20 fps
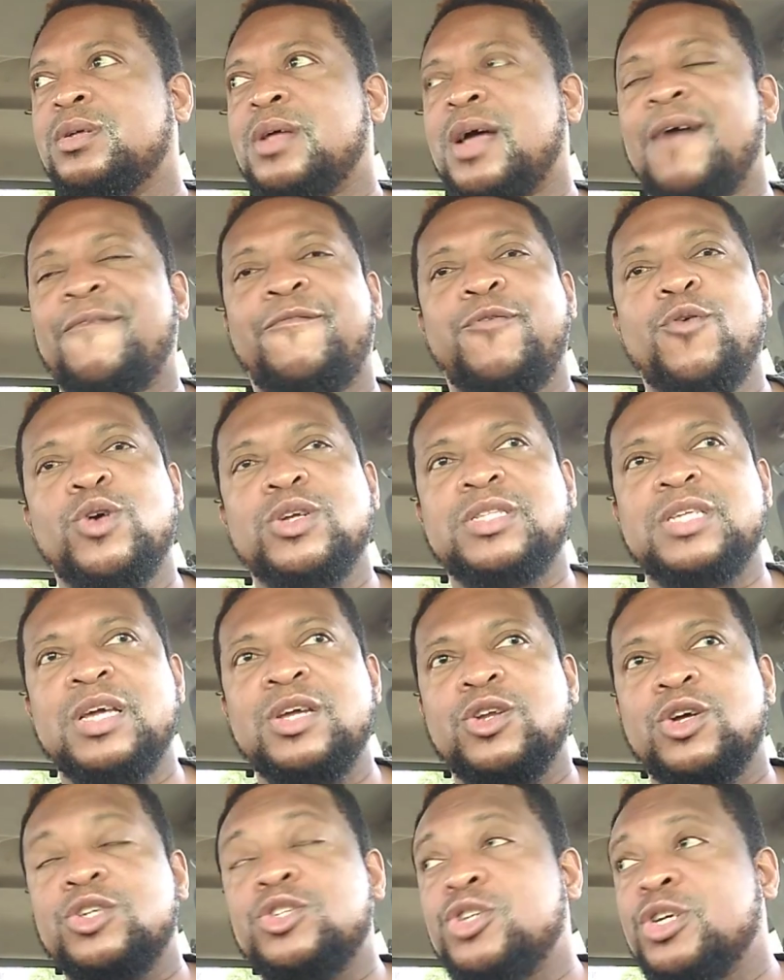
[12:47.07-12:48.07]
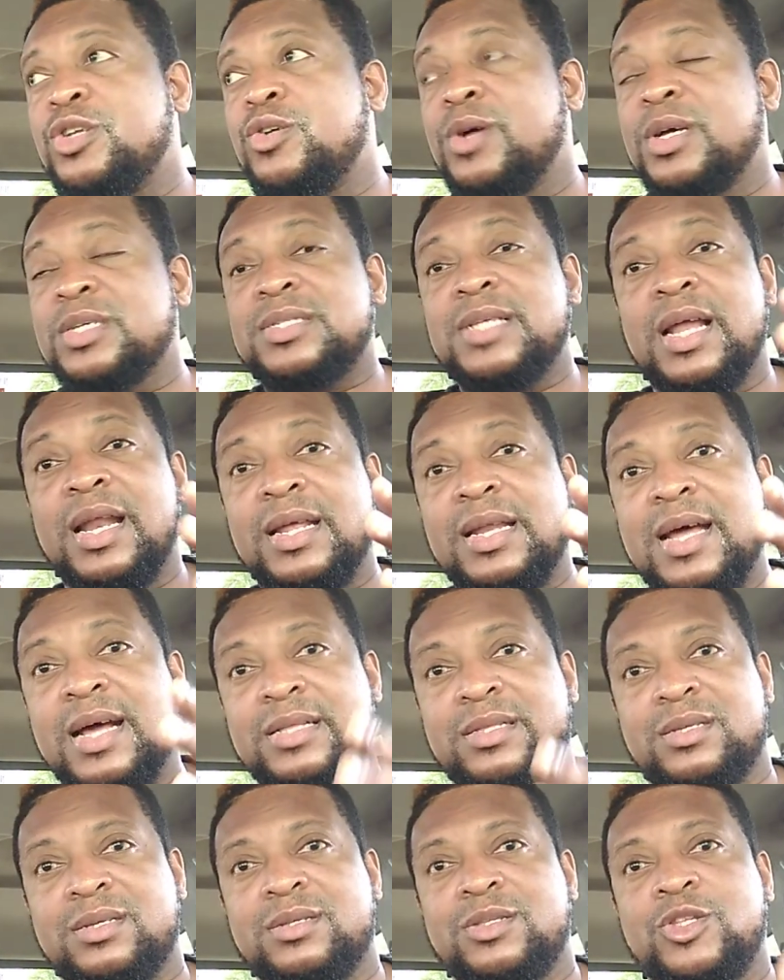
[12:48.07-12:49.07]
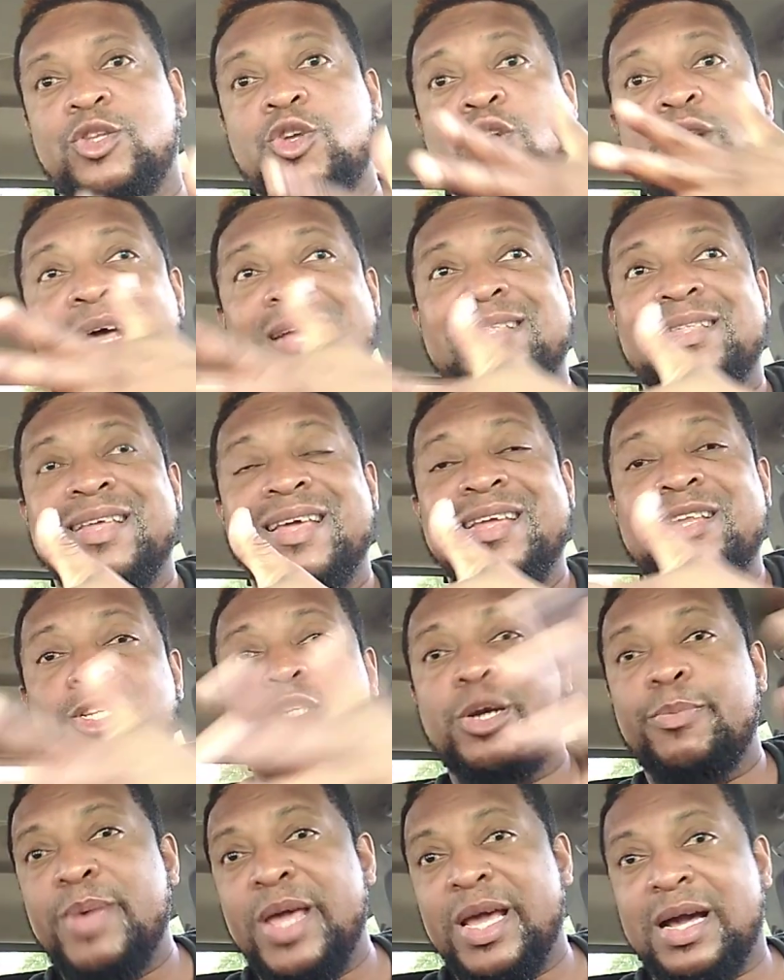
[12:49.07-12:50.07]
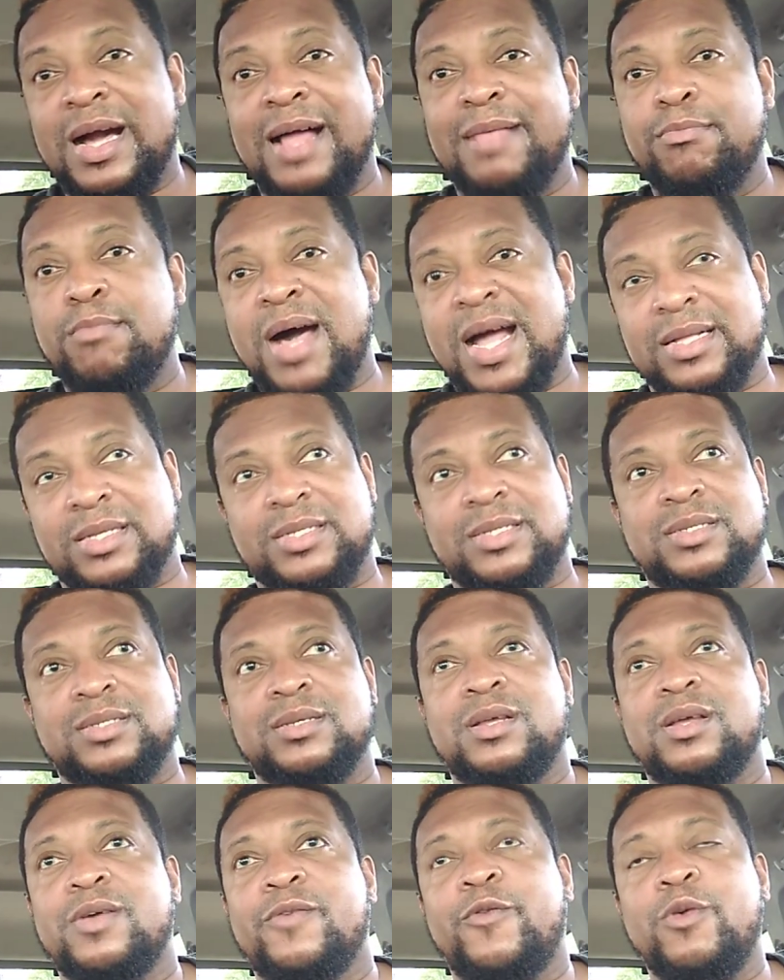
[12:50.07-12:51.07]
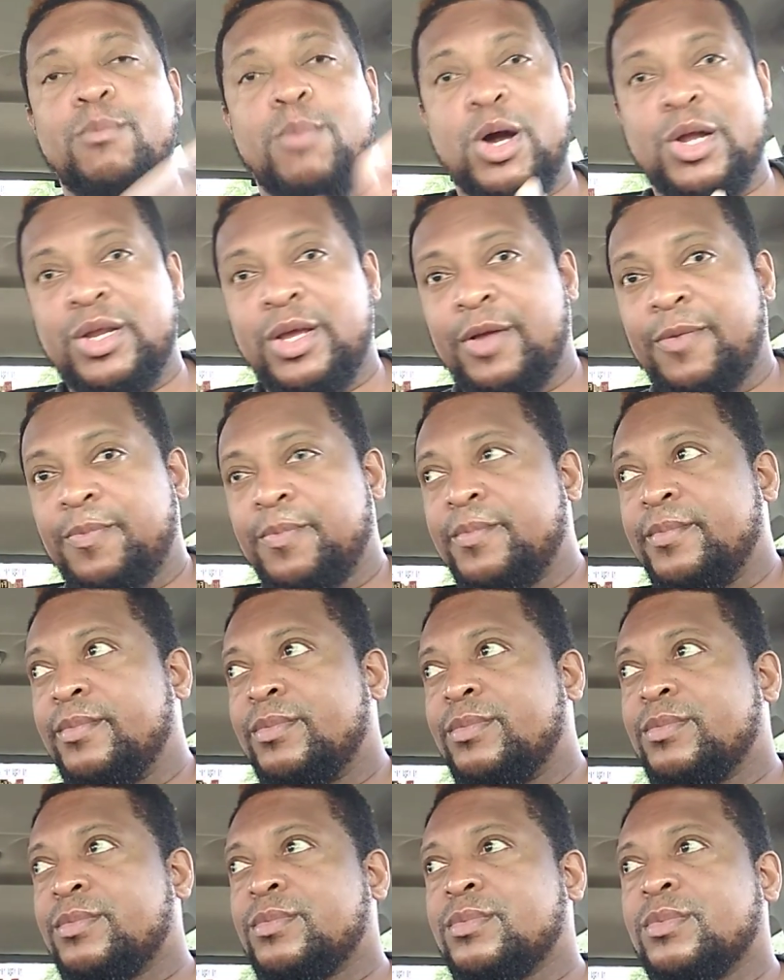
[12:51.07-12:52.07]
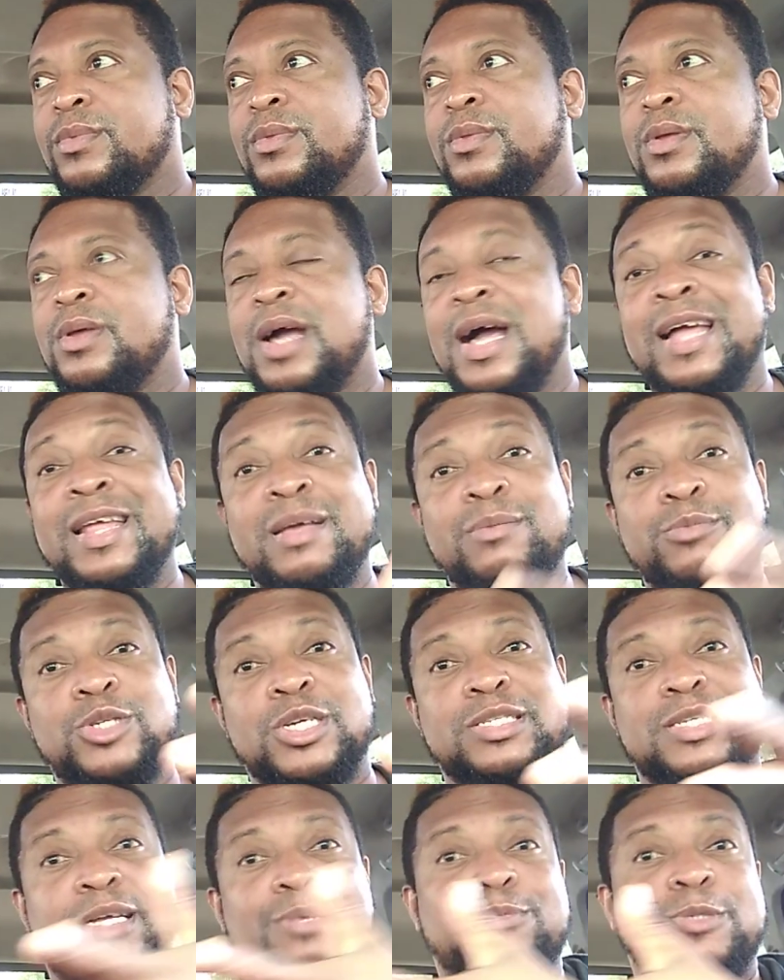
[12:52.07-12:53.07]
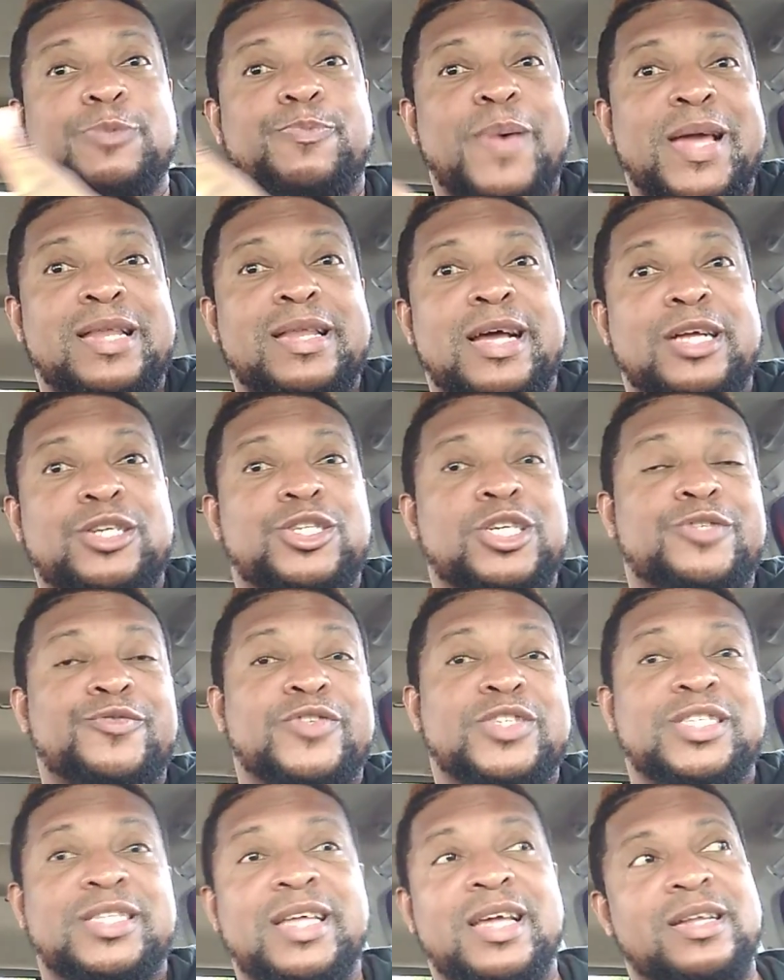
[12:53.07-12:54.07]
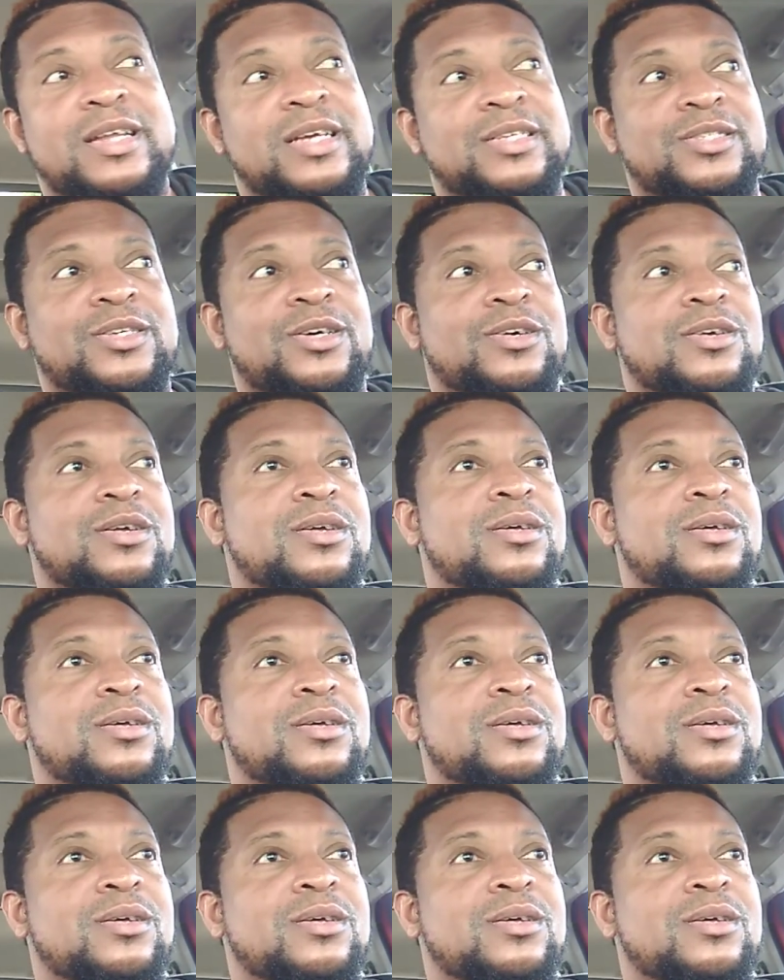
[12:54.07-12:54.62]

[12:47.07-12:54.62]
A 1400 US dollar that. Do that in Jamaican maths for money. I him just uh, spend that just to stay there, so.